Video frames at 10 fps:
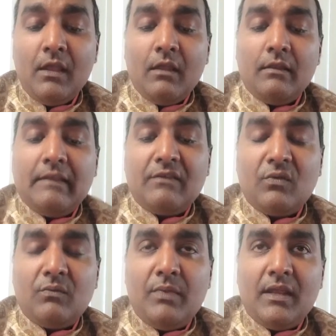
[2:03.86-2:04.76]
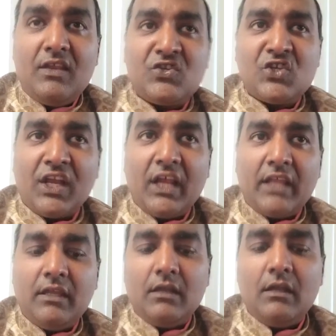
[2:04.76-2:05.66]
This would be the
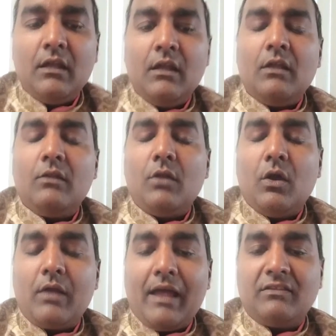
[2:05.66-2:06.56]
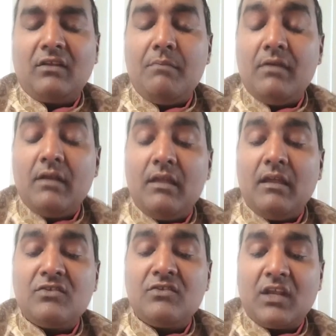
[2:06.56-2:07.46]
Sharad Nauratri period,
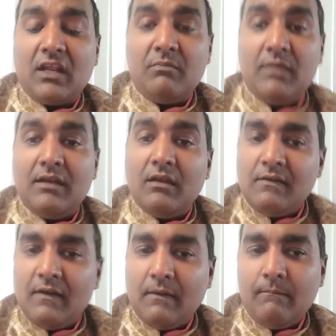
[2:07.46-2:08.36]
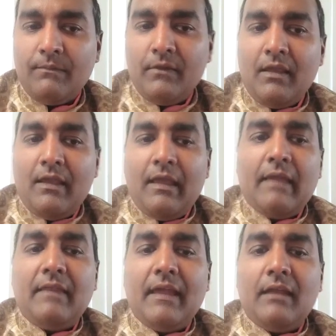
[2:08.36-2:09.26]
Sharad meaning autumn. And
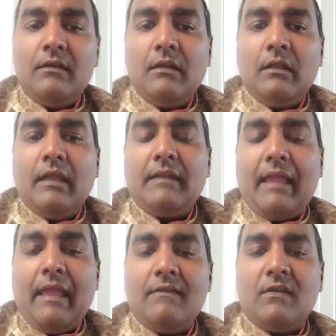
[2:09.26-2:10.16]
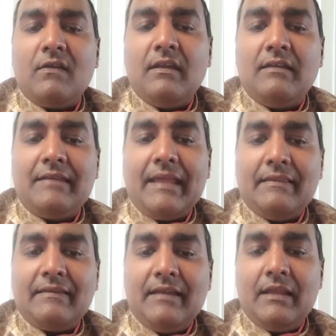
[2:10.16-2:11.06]
then it ends on the tenth
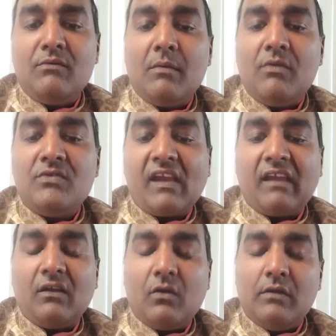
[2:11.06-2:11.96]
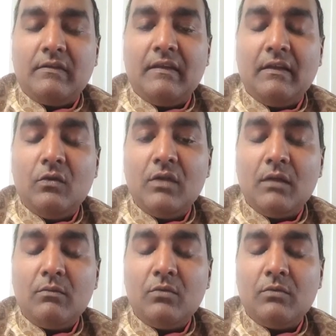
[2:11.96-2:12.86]
day. Remember, we check it according to the lunar,
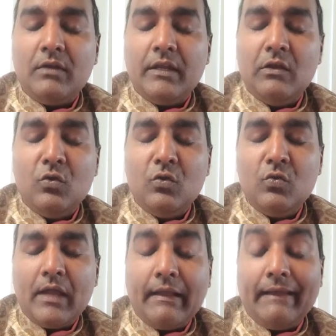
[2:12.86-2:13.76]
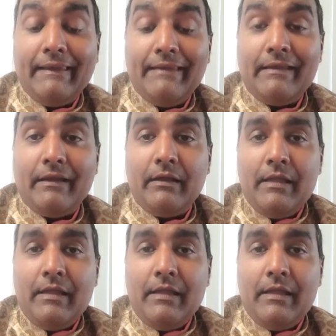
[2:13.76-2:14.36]
the lunar calendar.